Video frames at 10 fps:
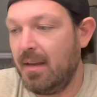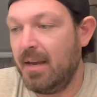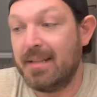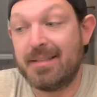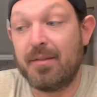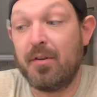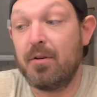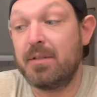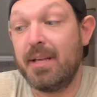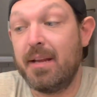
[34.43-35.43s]
It's
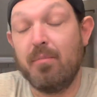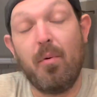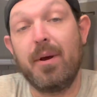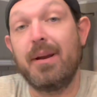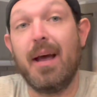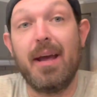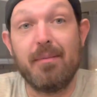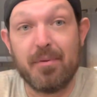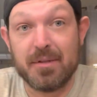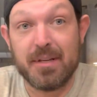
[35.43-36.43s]

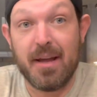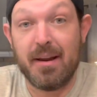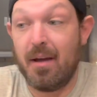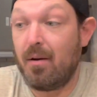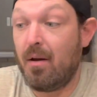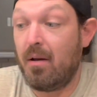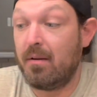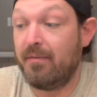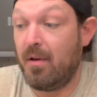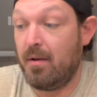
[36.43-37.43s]
13.9% alcohol
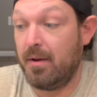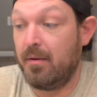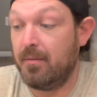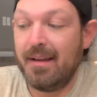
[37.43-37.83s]
to volume.